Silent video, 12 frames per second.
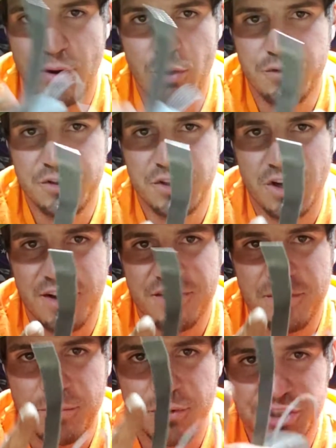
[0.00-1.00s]
both jaws
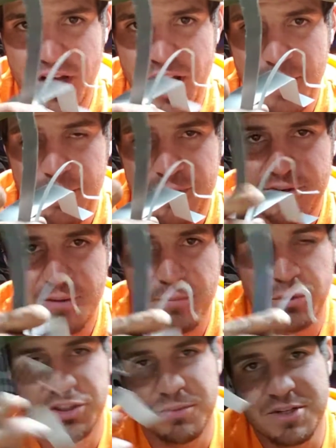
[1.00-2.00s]
that push up to
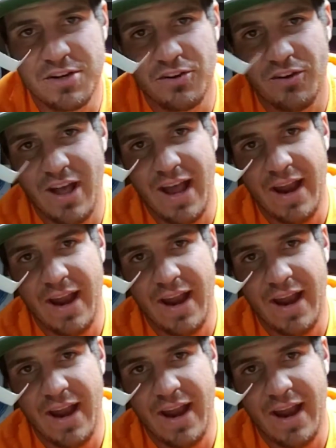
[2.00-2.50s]
push the material